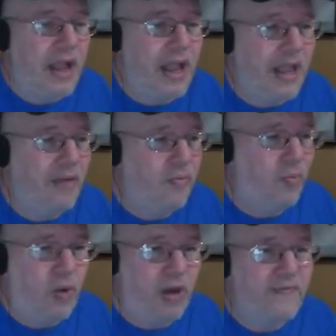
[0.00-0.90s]
And
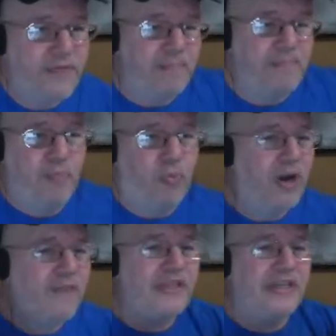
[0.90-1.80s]
one of
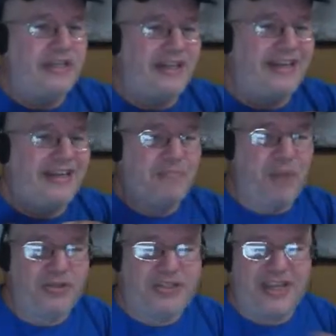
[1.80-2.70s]
the
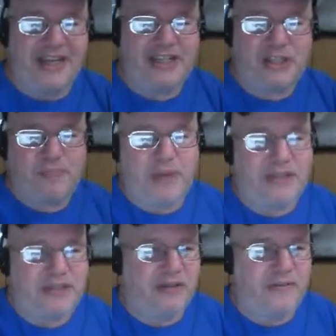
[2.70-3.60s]
most
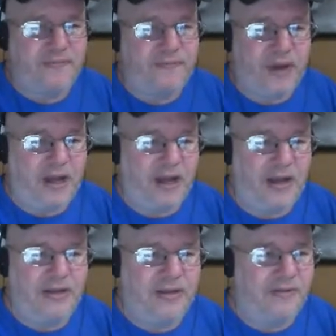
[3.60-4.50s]
inexpensive
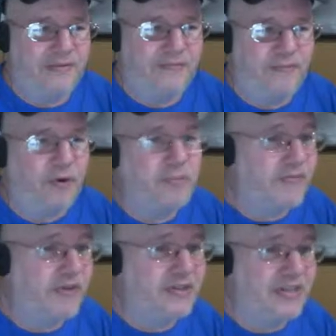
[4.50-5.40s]
forms
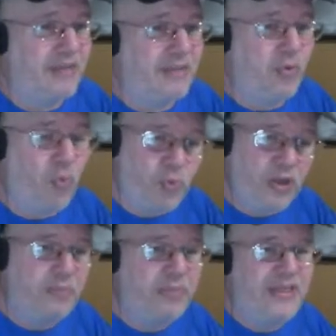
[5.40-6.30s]
of entertainment
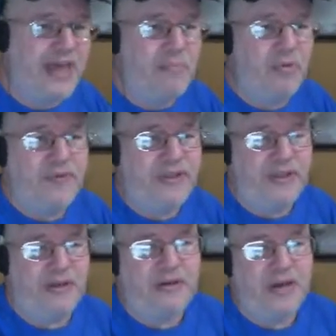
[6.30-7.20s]
will be that movie
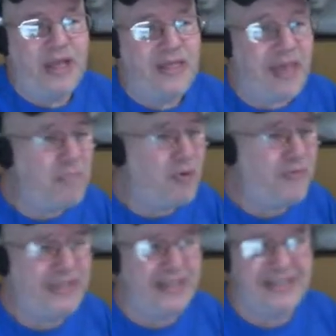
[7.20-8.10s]
theater. That
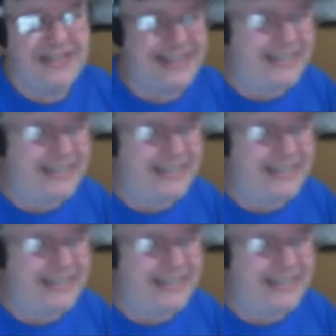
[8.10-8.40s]
movie theater is going to